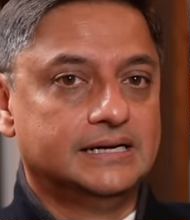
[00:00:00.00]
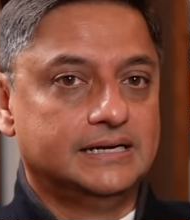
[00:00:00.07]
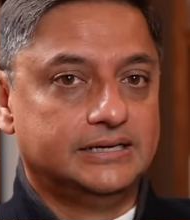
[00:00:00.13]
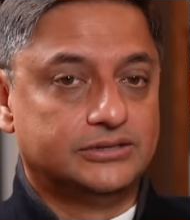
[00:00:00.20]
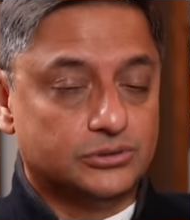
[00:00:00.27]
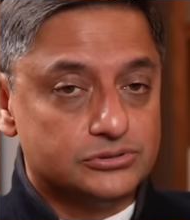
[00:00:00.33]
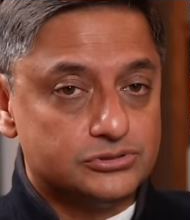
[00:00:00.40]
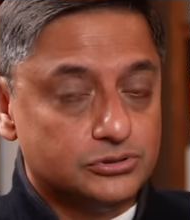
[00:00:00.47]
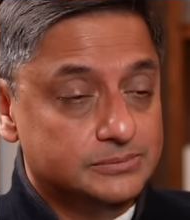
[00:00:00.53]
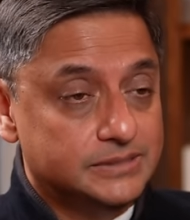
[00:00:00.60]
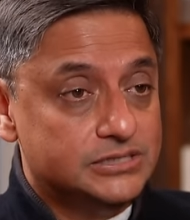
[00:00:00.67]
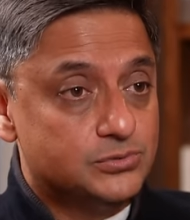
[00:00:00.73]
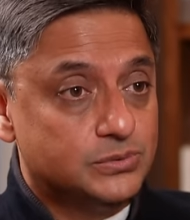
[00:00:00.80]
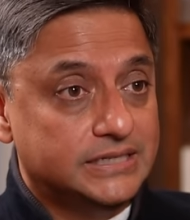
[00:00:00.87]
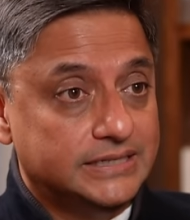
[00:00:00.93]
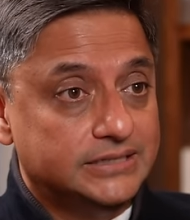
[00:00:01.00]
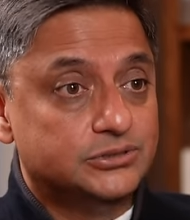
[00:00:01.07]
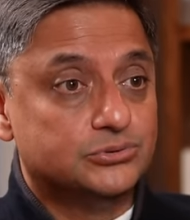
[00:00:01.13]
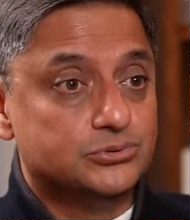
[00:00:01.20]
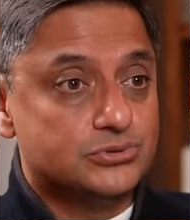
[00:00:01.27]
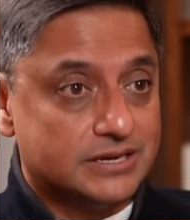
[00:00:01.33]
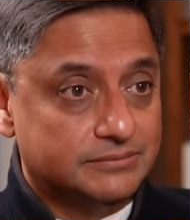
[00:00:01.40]
It also means we need
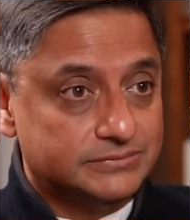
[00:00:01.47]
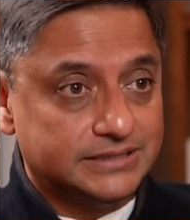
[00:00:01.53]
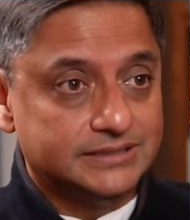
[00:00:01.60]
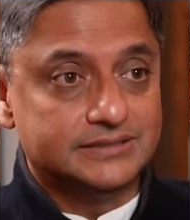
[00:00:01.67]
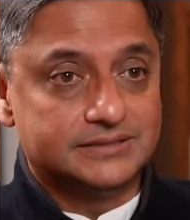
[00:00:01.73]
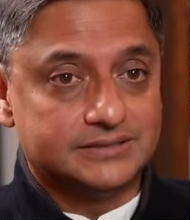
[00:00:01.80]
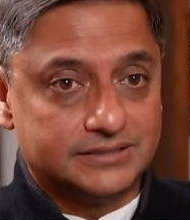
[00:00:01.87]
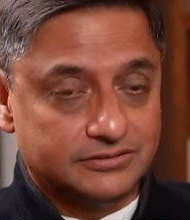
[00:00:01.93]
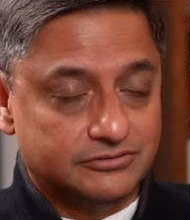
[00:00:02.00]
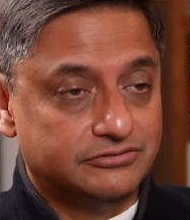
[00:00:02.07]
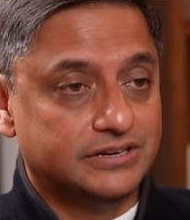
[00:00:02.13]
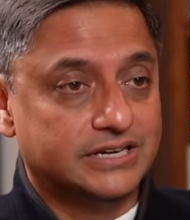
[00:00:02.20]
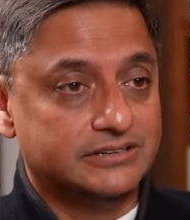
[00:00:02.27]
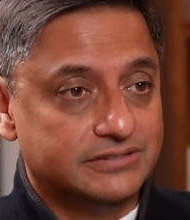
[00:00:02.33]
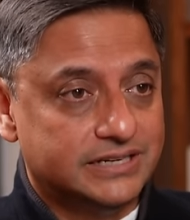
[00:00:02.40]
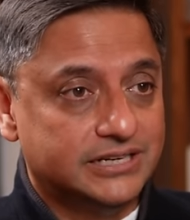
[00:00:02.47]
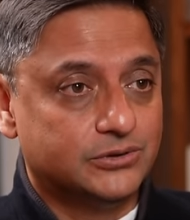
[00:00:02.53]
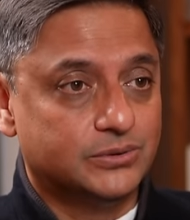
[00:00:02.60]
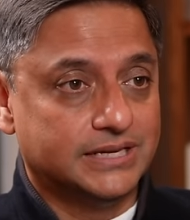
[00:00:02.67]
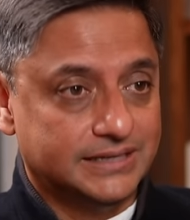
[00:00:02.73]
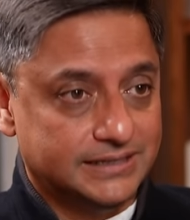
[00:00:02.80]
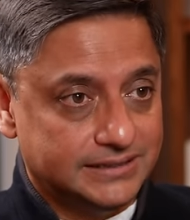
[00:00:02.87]
to do some things very, very
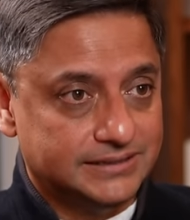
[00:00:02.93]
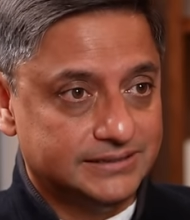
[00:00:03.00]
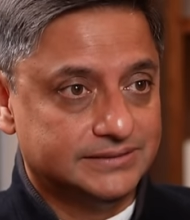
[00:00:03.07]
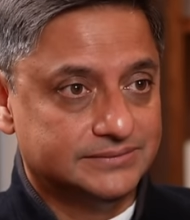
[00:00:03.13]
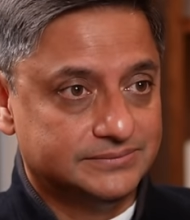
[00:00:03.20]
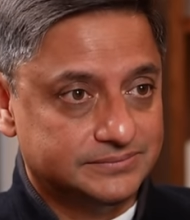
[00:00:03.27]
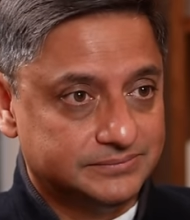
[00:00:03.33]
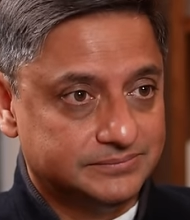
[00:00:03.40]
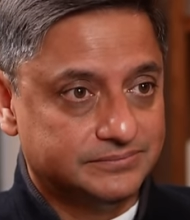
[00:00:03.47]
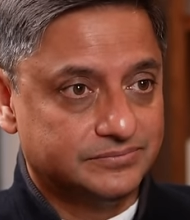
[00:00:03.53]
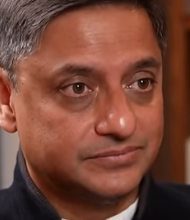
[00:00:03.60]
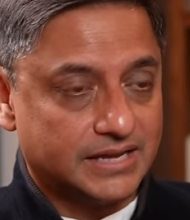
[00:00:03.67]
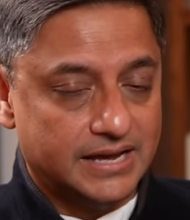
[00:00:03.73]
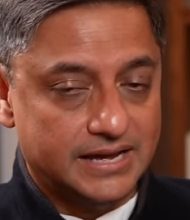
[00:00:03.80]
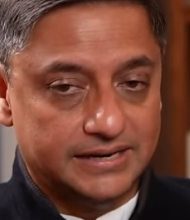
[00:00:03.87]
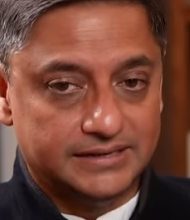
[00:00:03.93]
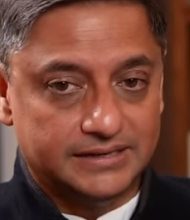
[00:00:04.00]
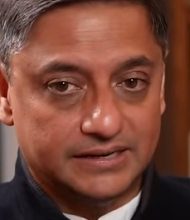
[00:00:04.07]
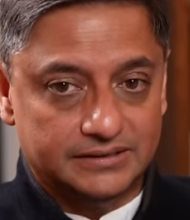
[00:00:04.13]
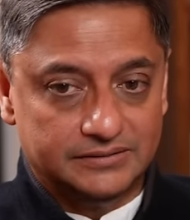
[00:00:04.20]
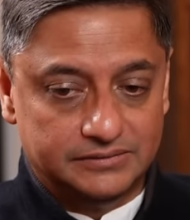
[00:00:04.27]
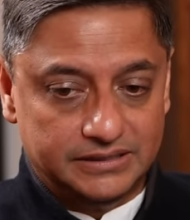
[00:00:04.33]
quickly.
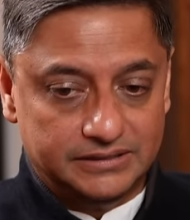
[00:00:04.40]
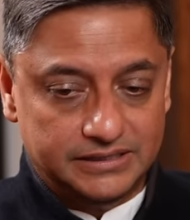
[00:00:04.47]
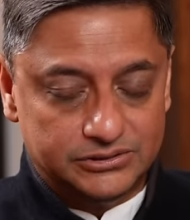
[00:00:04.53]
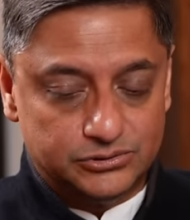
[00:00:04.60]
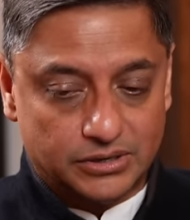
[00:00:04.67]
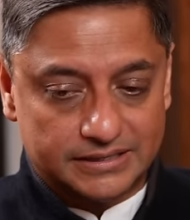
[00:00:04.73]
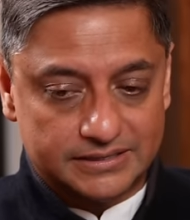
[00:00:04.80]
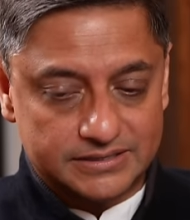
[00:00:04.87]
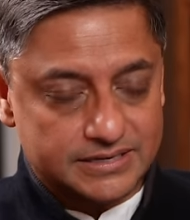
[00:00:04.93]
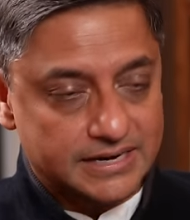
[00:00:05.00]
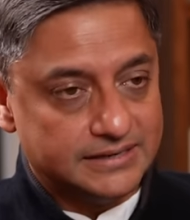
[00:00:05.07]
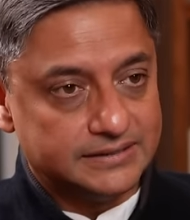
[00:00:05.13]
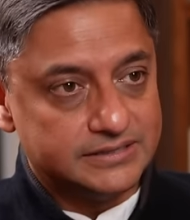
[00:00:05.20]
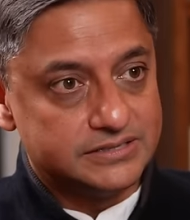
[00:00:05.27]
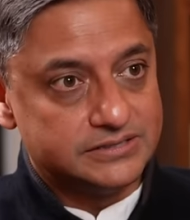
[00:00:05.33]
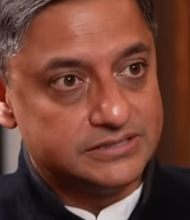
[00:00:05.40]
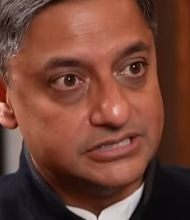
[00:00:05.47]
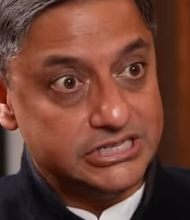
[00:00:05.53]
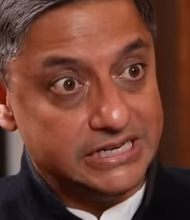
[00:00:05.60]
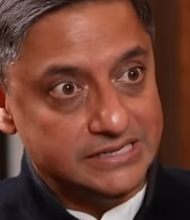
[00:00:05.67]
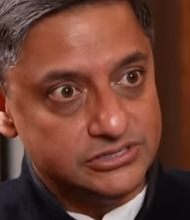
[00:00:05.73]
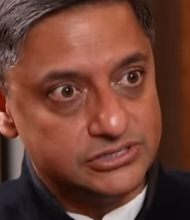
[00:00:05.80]
And we need to understand the
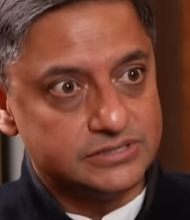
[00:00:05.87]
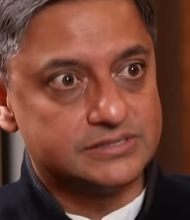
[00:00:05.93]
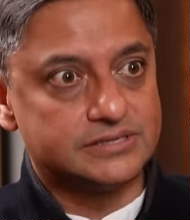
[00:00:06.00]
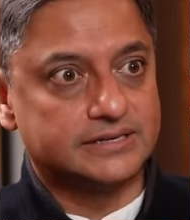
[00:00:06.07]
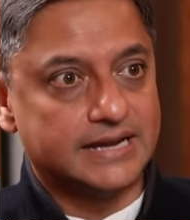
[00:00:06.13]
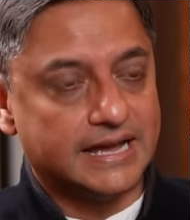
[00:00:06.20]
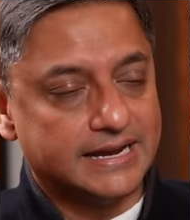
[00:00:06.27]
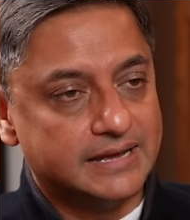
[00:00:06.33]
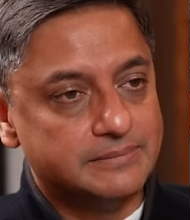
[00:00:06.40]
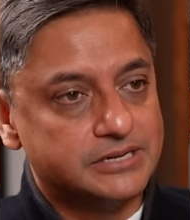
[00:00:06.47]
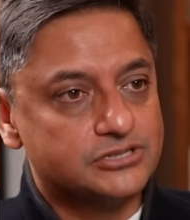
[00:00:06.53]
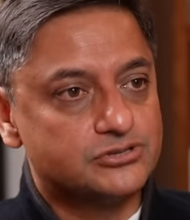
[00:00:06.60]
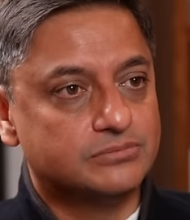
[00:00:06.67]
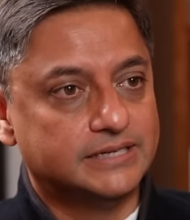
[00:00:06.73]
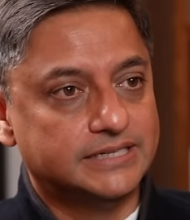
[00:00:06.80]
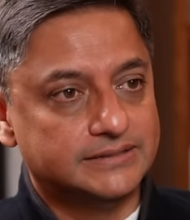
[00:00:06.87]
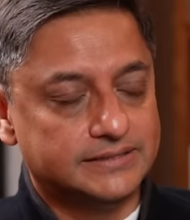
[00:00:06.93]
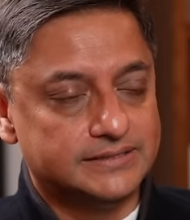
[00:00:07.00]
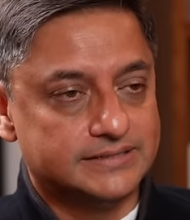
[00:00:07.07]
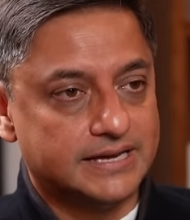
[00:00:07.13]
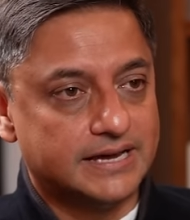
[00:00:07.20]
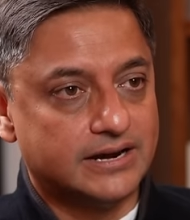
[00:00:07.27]
changes the dynamics of many
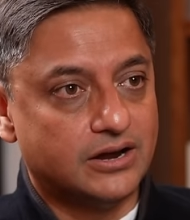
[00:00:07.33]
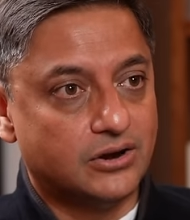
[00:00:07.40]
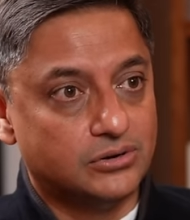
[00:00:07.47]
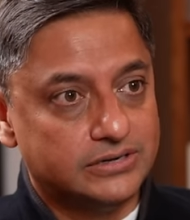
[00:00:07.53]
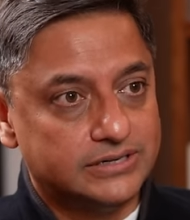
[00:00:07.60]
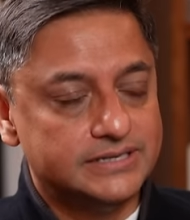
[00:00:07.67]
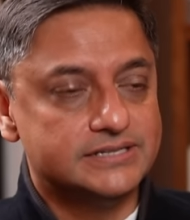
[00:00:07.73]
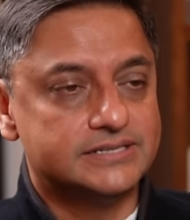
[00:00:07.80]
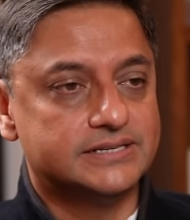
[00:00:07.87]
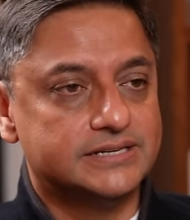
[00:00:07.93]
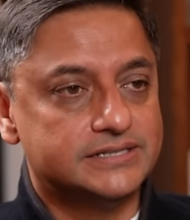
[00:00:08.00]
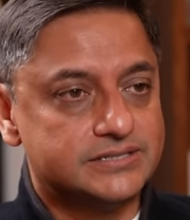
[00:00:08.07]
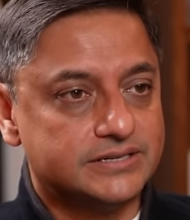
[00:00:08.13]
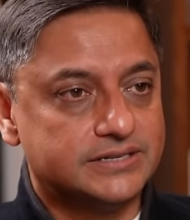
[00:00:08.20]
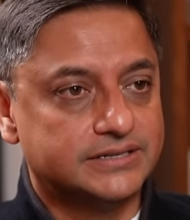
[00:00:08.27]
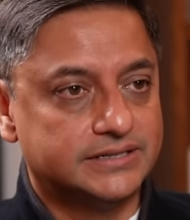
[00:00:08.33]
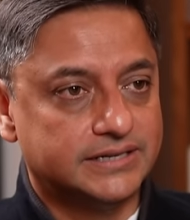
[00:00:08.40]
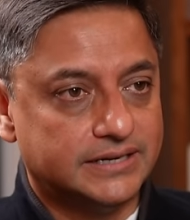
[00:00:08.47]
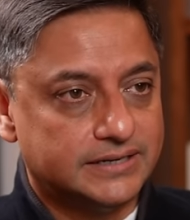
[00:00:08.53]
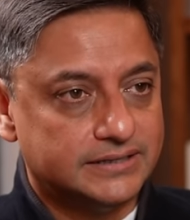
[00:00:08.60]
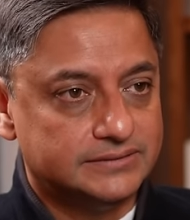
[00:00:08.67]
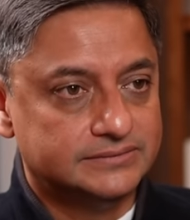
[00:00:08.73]
things. There are already states in
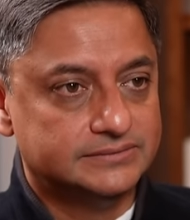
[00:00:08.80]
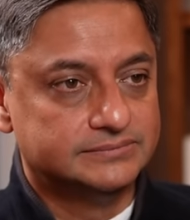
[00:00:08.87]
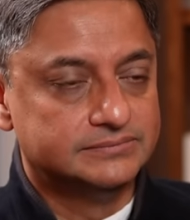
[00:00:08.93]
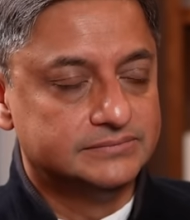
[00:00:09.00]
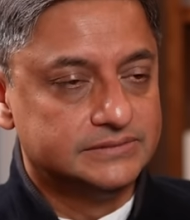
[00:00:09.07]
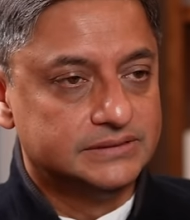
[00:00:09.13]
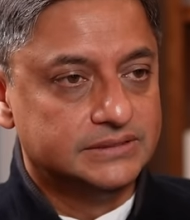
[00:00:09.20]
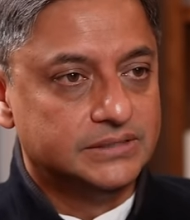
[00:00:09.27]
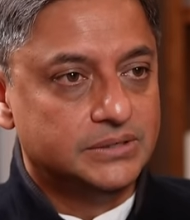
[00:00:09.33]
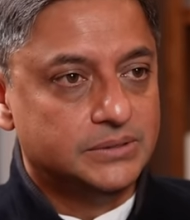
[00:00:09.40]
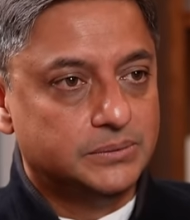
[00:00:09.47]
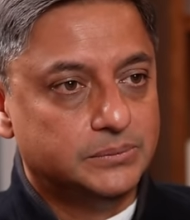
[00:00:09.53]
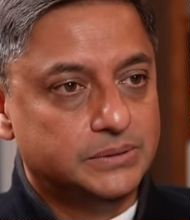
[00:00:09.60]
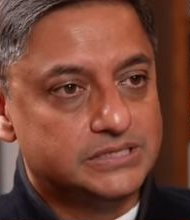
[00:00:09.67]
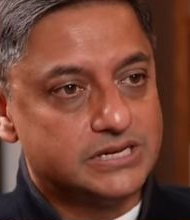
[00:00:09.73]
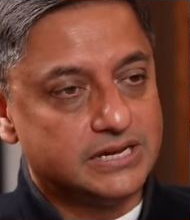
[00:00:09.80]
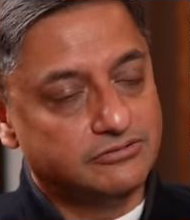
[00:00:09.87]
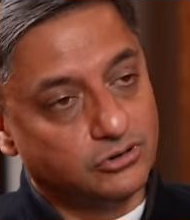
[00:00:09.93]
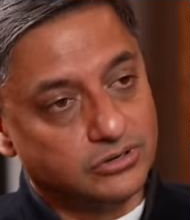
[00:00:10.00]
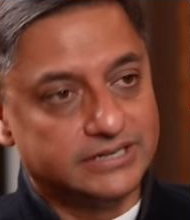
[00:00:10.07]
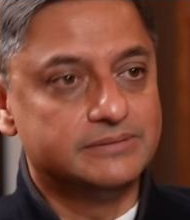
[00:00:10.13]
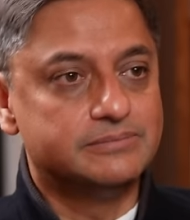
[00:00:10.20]
India which have
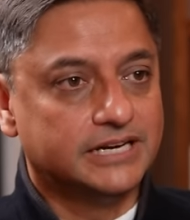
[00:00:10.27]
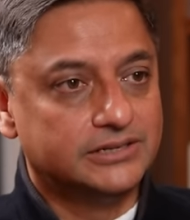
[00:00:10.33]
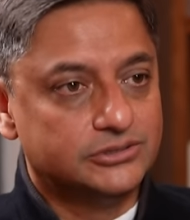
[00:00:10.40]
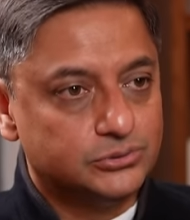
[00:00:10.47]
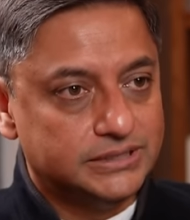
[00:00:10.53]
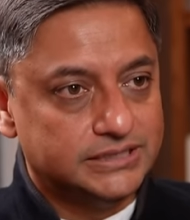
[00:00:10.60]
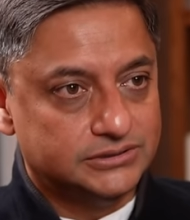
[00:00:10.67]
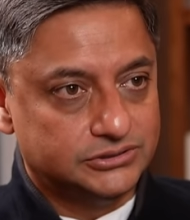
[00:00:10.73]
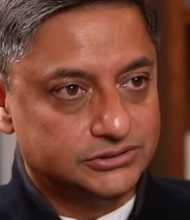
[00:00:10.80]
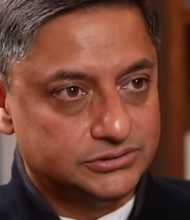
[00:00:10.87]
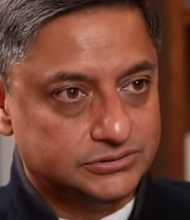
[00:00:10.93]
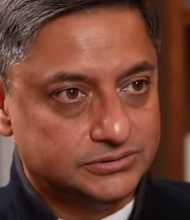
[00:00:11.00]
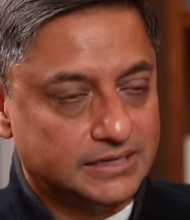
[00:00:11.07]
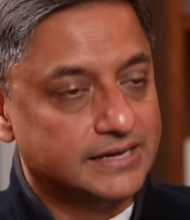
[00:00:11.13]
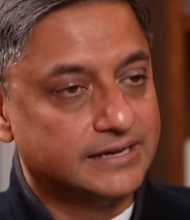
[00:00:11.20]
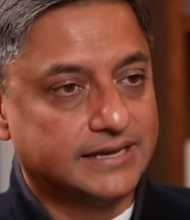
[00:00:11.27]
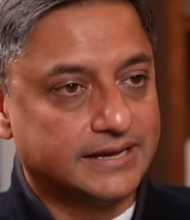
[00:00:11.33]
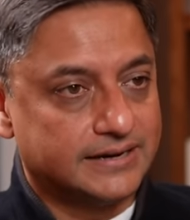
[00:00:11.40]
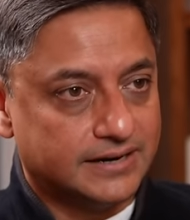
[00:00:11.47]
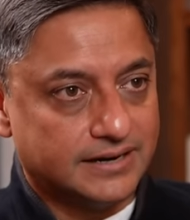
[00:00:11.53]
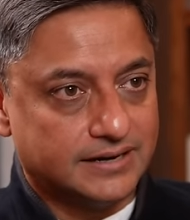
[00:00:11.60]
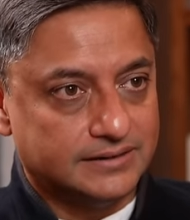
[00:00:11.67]
already begun to age, like
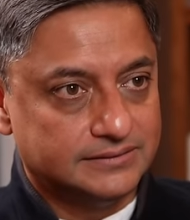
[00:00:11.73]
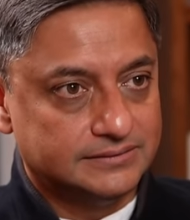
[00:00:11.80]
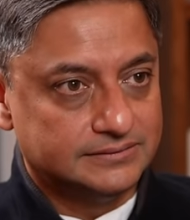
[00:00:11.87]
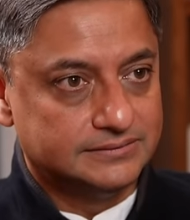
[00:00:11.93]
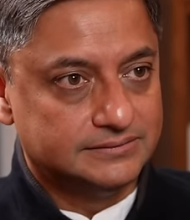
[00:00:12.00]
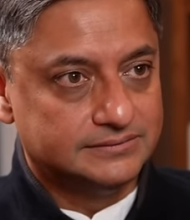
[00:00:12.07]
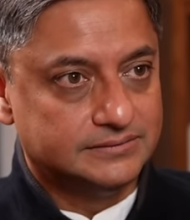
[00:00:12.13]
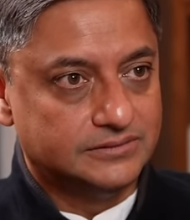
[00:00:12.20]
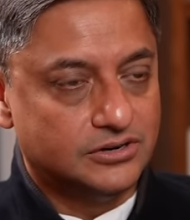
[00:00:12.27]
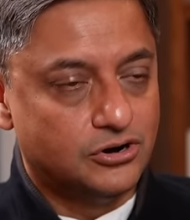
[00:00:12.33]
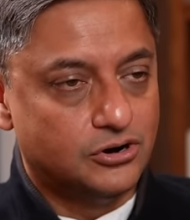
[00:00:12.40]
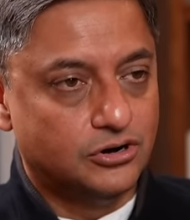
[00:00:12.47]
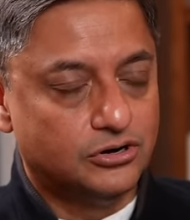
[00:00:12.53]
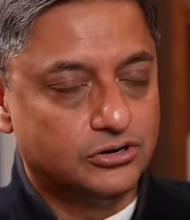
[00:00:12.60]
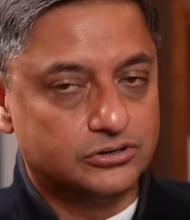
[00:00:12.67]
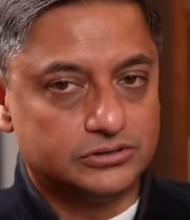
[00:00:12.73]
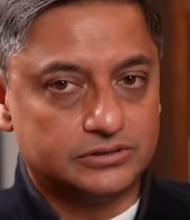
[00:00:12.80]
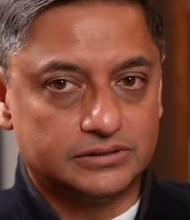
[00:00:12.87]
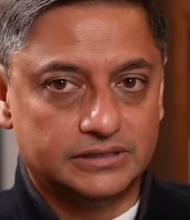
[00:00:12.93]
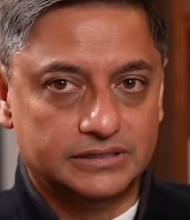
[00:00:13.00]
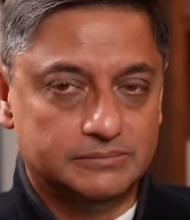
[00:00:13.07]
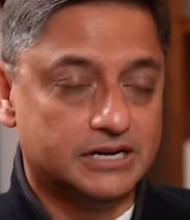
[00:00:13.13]
Kerala or
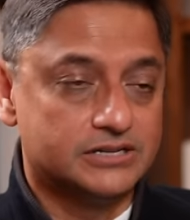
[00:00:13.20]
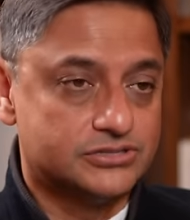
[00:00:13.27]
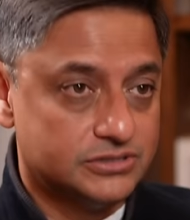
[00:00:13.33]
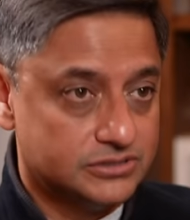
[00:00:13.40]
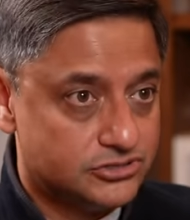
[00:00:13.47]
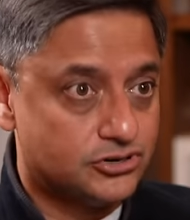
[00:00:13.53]
Himachal